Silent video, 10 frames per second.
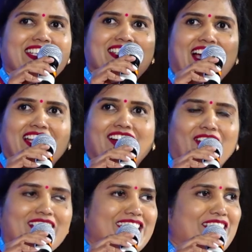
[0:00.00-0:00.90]
I got a
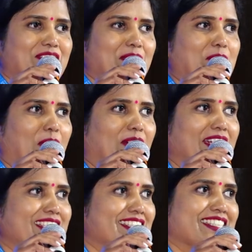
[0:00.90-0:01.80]
cheat from the
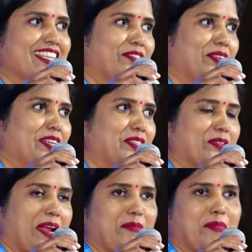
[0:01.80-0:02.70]
organizers that we need to
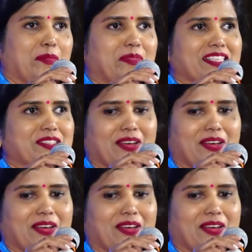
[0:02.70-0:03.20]
wrap up, that's why.